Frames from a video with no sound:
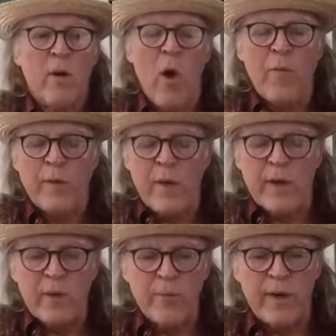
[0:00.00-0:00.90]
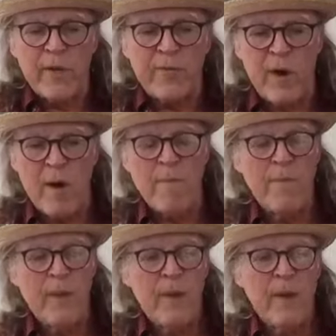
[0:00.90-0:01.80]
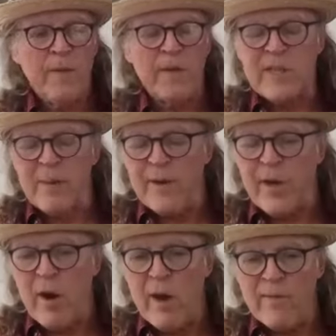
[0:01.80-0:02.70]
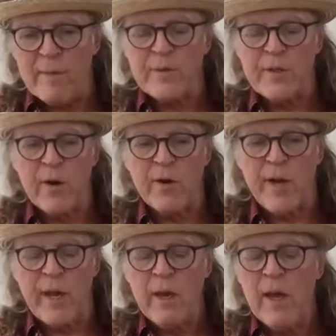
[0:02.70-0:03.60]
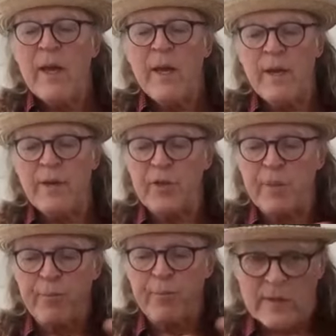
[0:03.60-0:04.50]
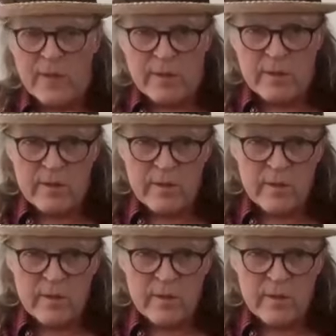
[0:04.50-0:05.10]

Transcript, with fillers: Hopefully, we can bring it from the cemetery of obscurity into the present